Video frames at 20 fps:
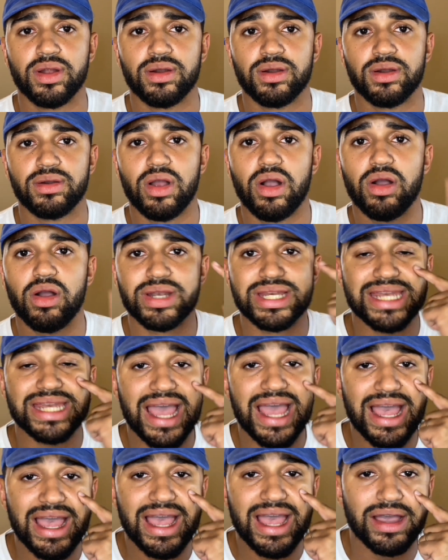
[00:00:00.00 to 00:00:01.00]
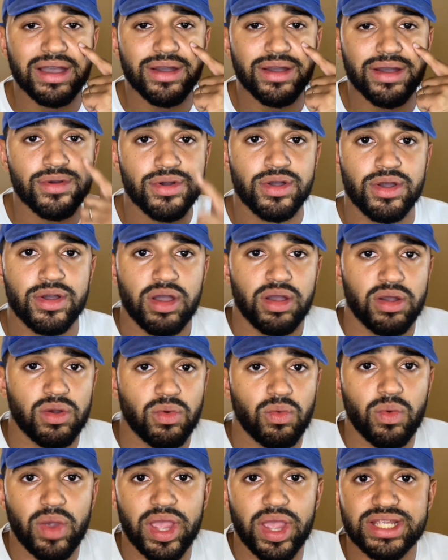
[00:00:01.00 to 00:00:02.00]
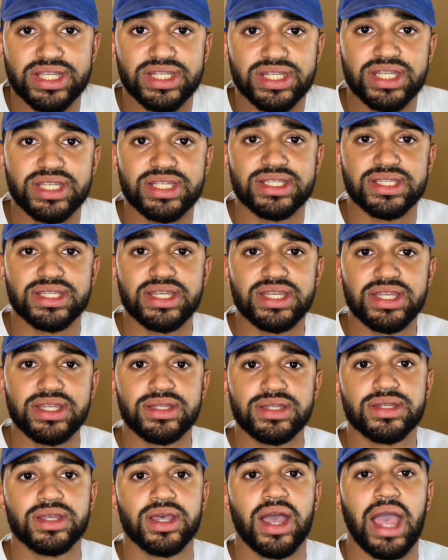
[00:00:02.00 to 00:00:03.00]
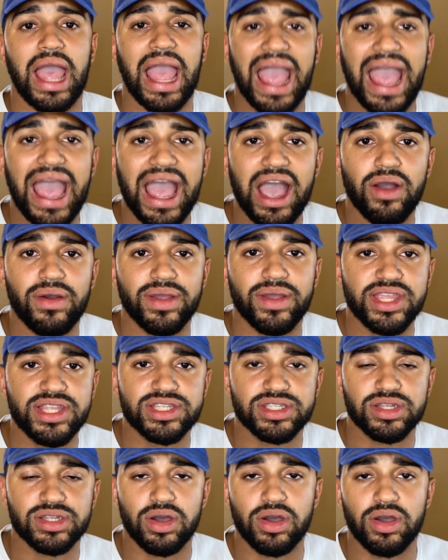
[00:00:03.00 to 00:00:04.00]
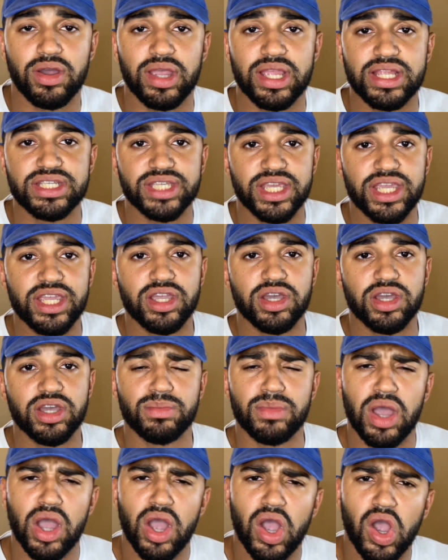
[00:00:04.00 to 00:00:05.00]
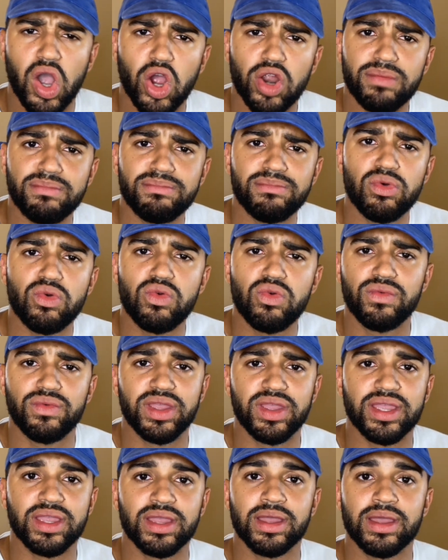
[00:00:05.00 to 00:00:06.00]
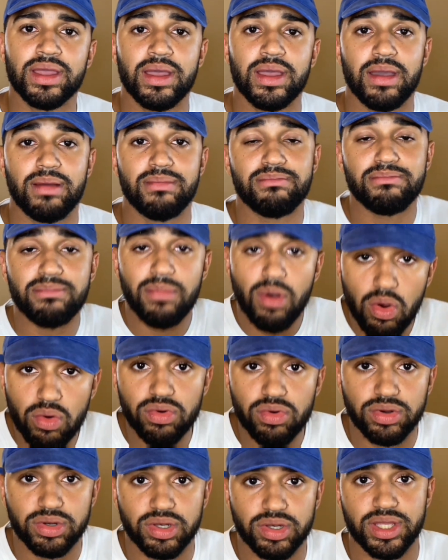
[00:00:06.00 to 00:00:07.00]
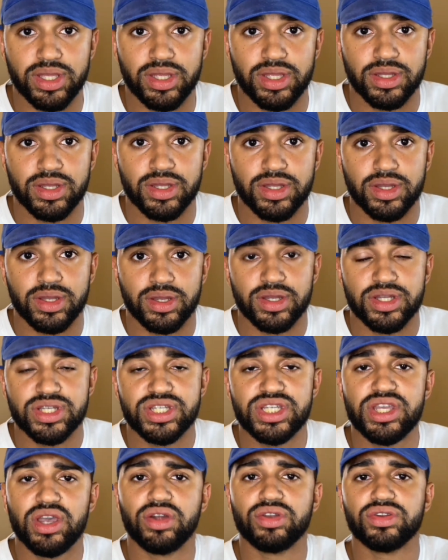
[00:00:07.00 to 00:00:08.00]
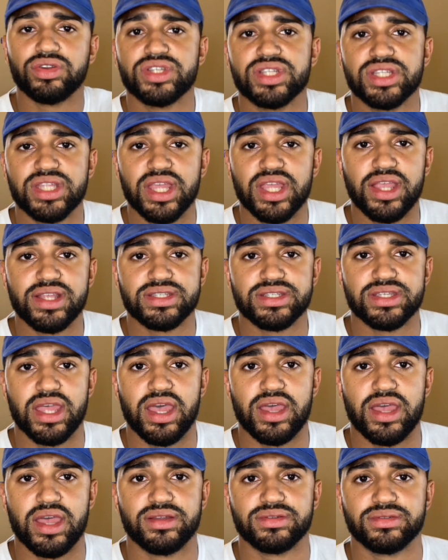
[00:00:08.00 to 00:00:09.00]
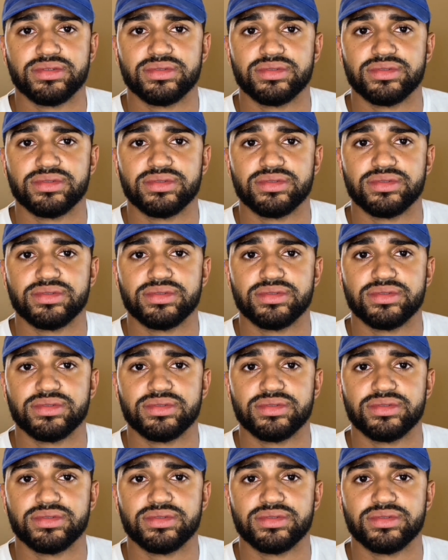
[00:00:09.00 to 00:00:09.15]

Now, when she sees how Esau and Jacob are moving morally, she understands that